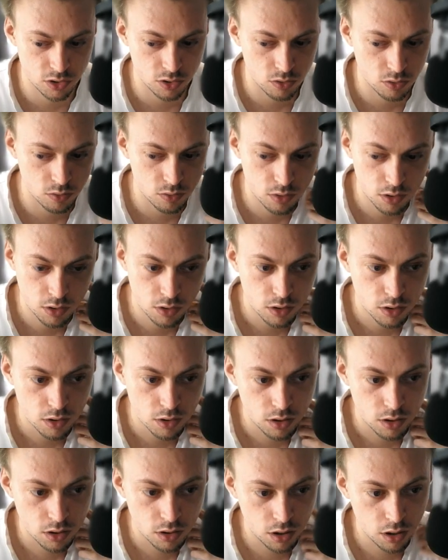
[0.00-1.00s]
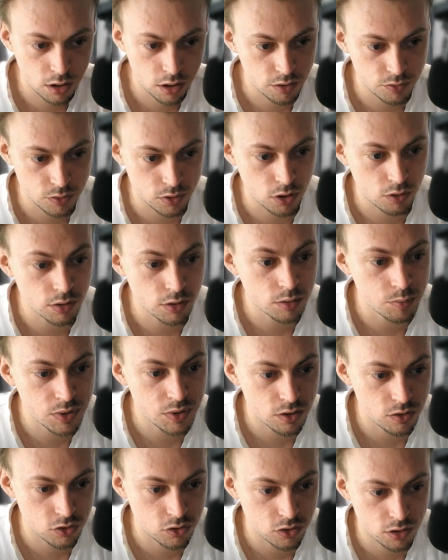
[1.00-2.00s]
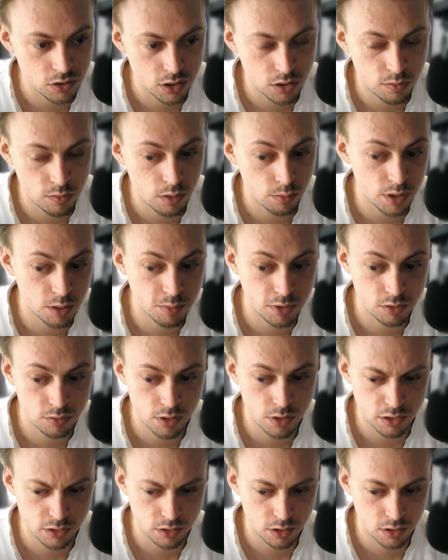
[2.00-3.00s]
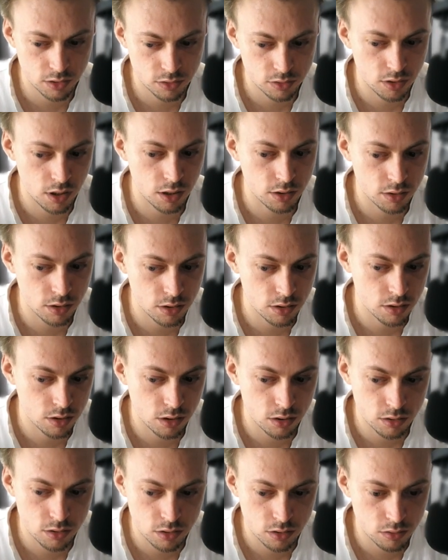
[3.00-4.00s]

So if you go with PNGs, they won't be able to actually extract anything.